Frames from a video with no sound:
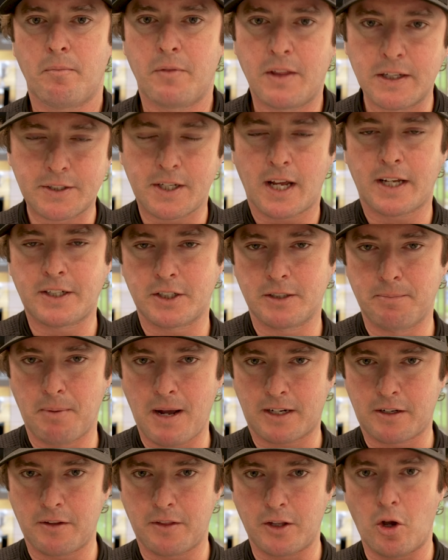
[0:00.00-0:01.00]
This takes us
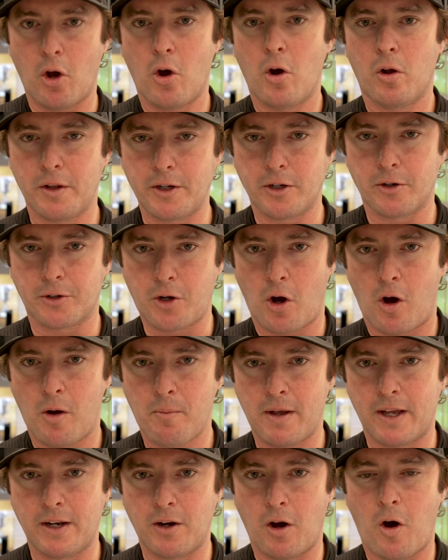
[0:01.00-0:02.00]
back to the earlier
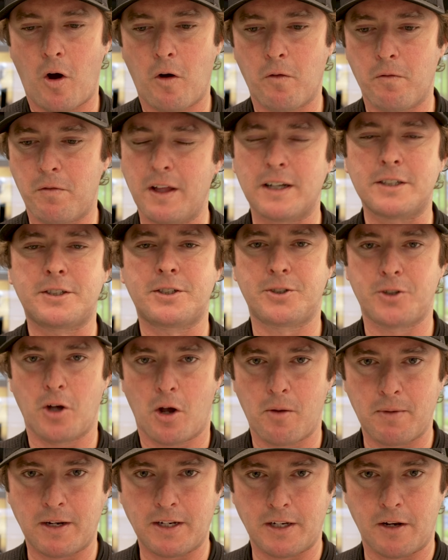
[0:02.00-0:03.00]
comment of there's
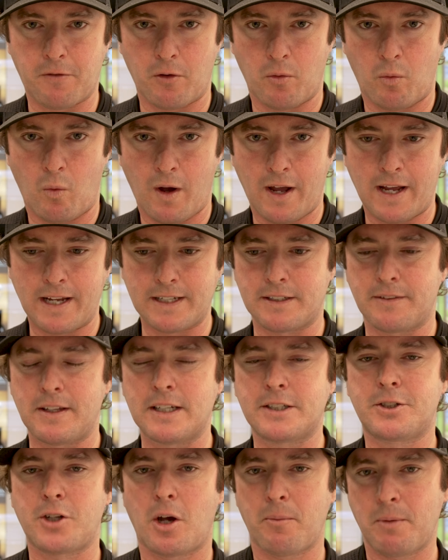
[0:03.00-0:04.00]
so many different ways and
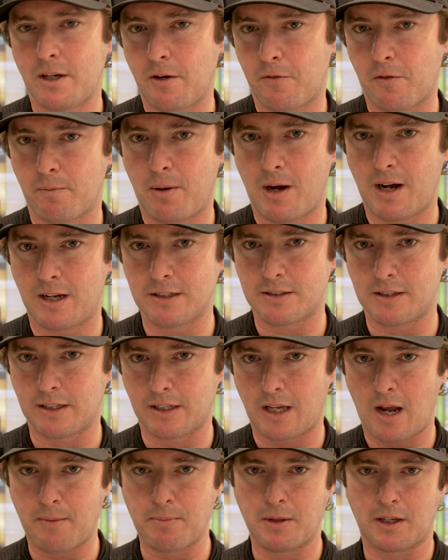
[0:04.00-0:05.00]
there's so many different parts of the
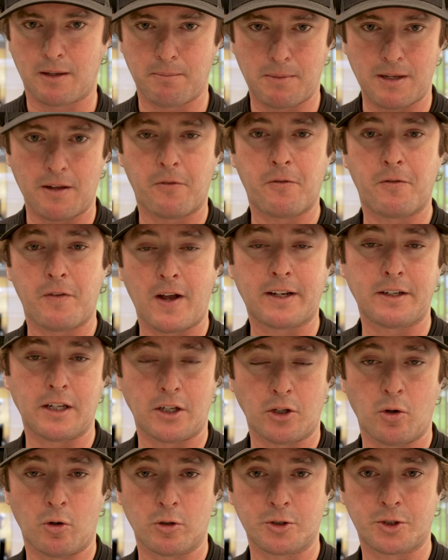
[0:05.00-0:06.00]
game that can be
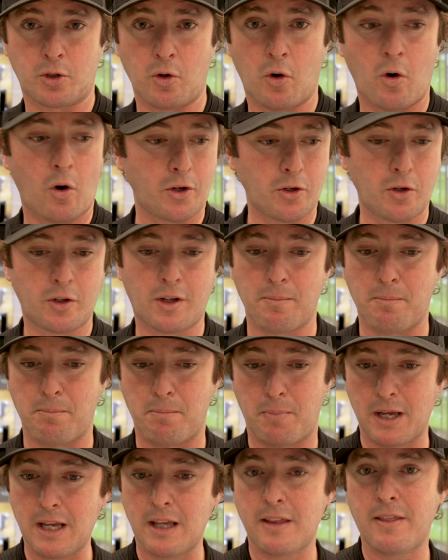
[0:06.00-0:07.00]
affecting your score. You can
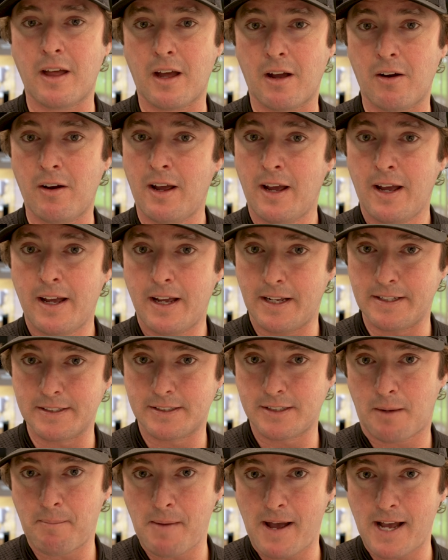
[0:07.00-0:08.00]
be there in
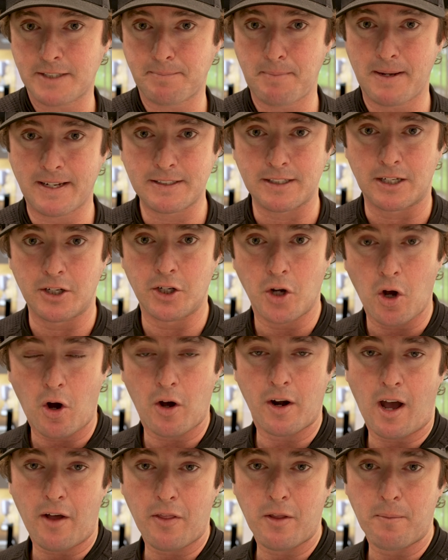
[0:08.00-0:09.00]
some aspects and
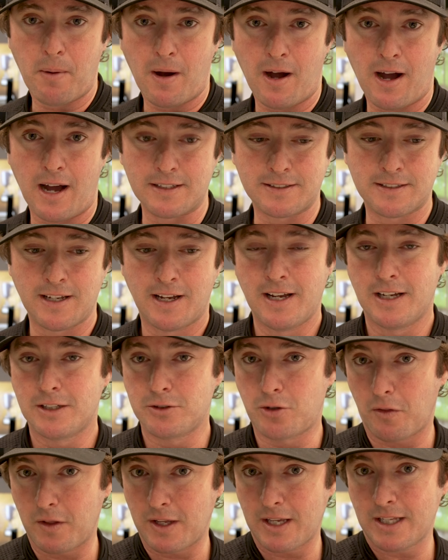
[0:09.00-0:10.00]
not other parts.
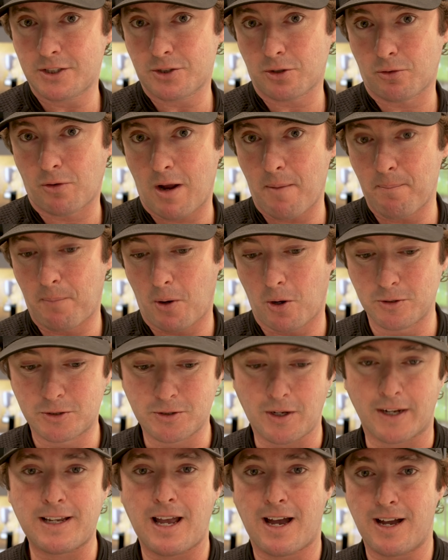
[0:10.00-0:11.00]
So the Instagram
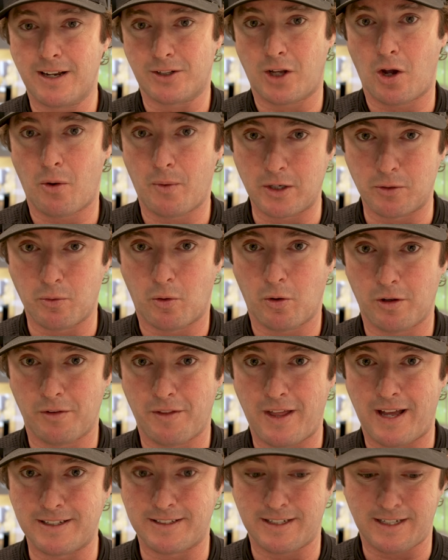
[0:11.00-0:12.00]
posts, I can't go into all
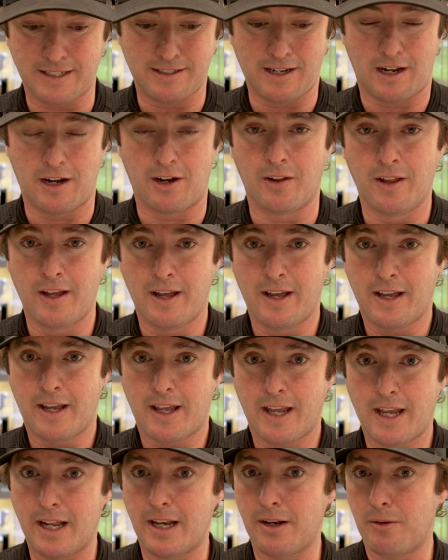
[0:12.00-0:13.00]
of that detail
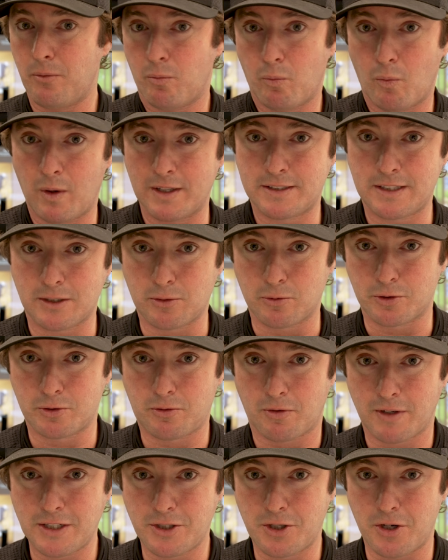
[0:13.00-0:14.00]
in one single
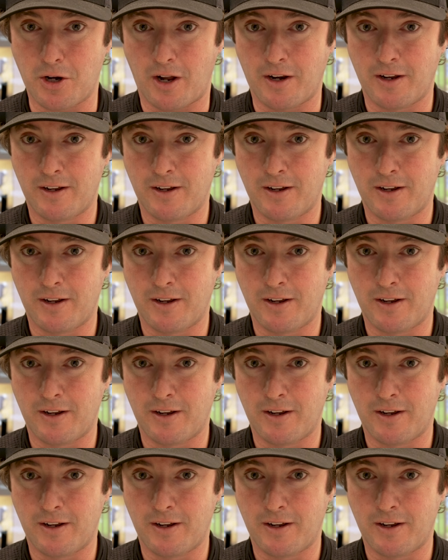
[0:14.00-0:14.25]
screenshot.